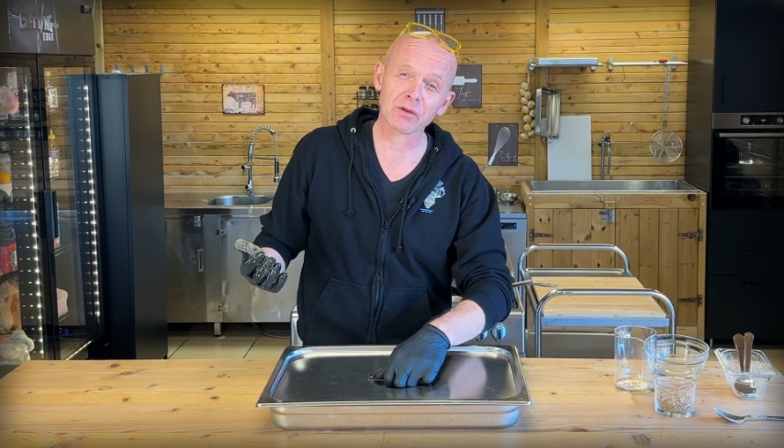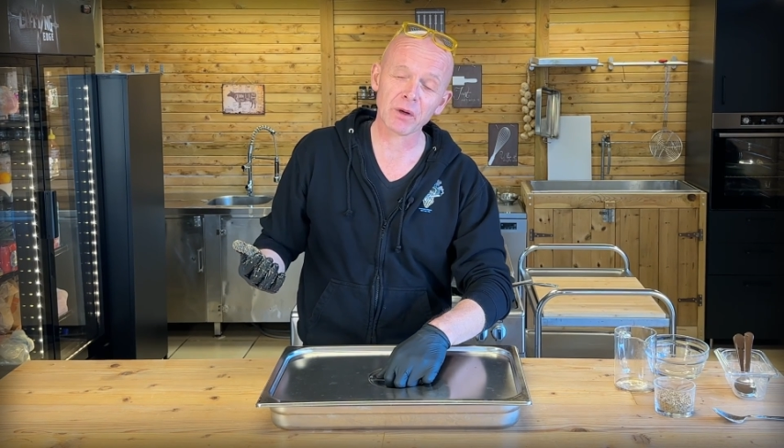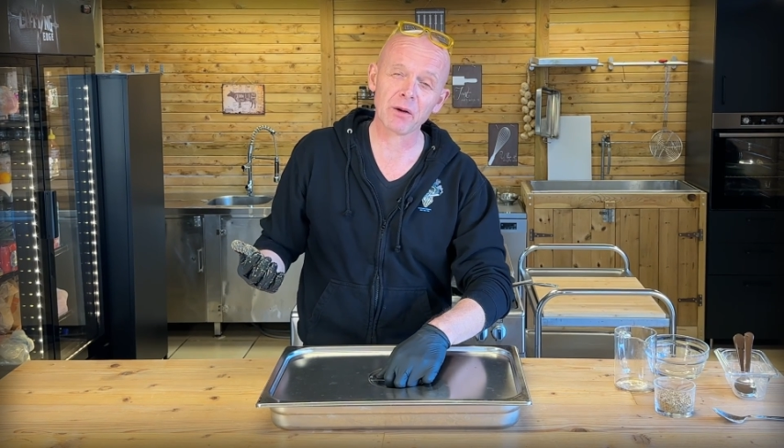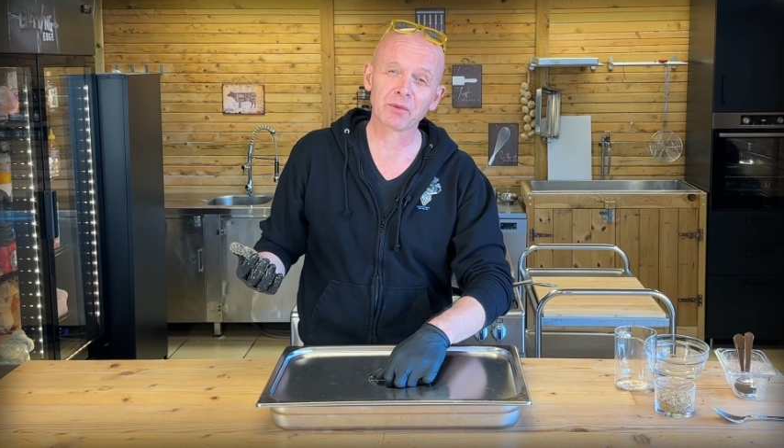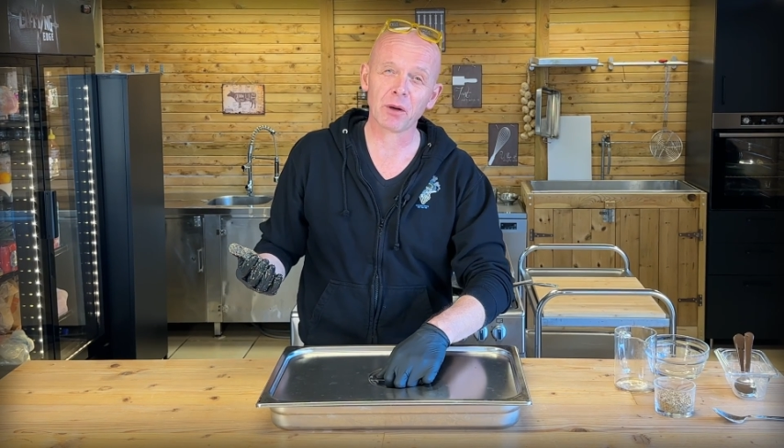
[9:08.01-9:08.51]

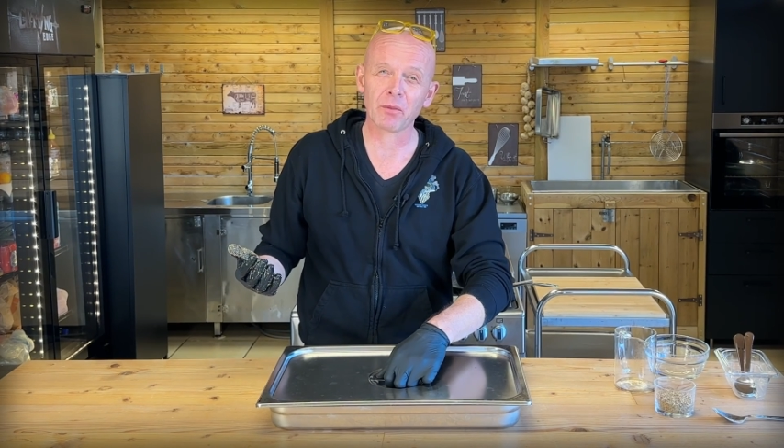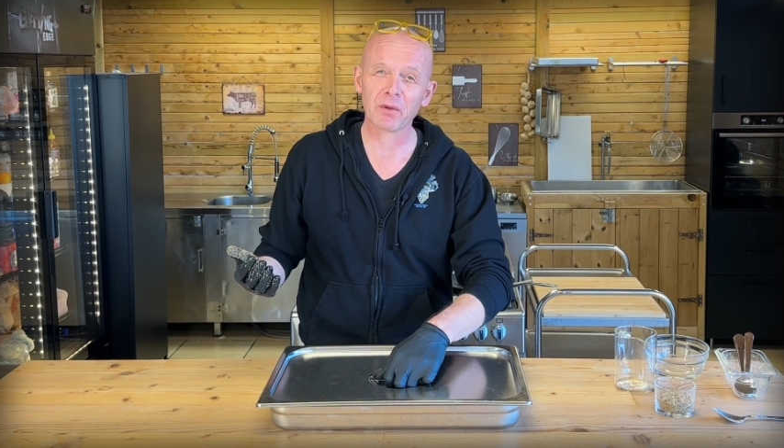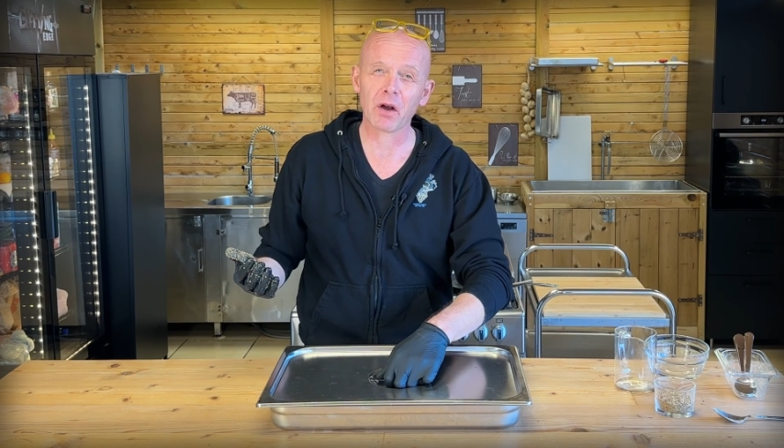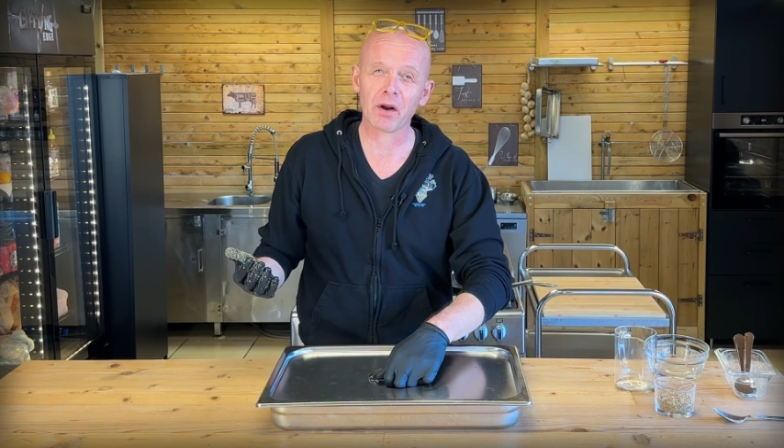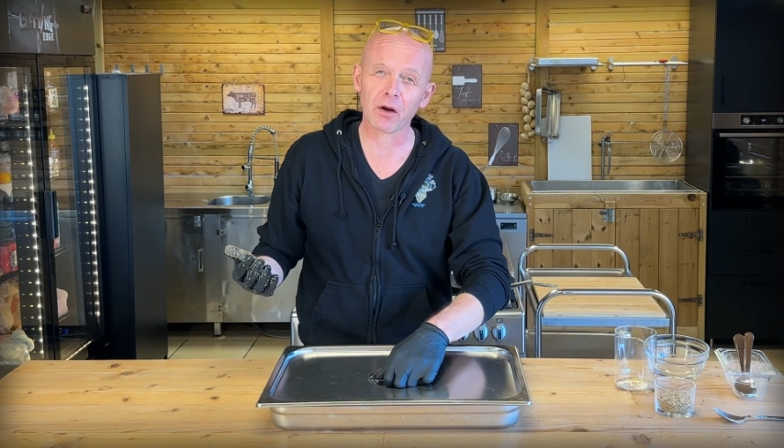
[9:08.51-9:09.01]
We are
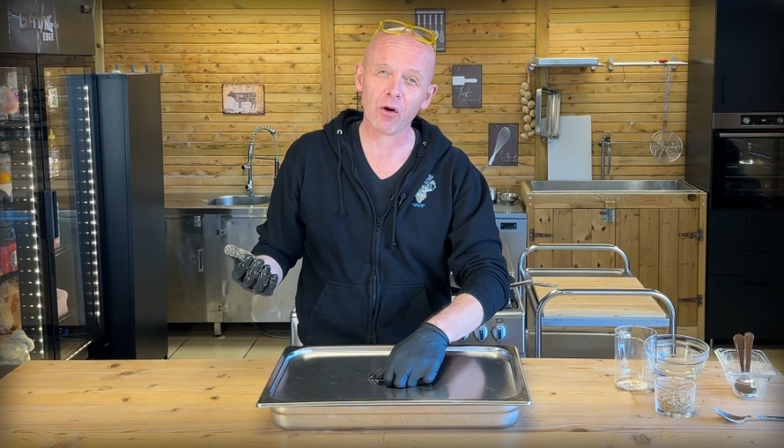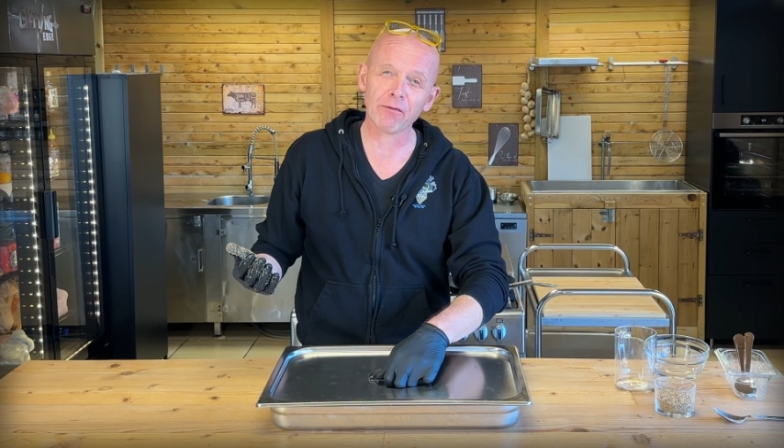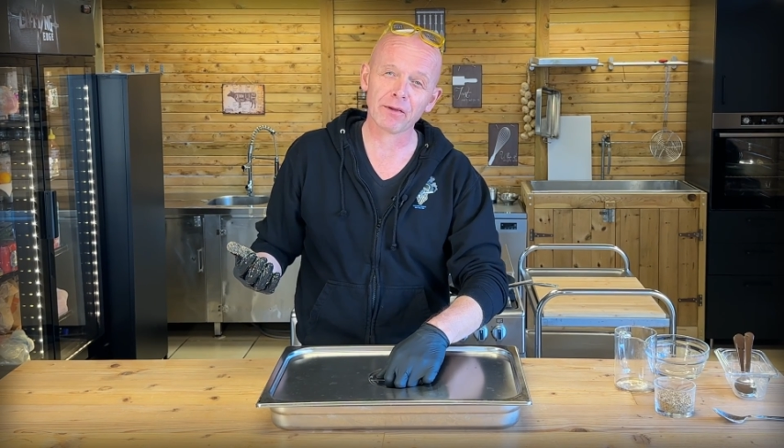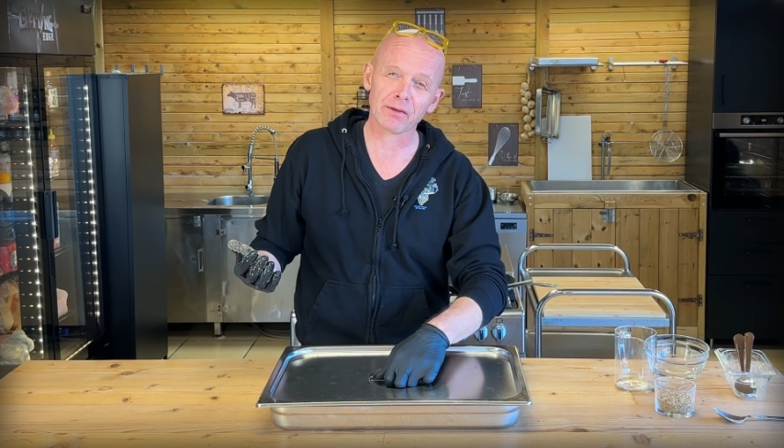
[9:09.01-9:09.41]
probably going to go for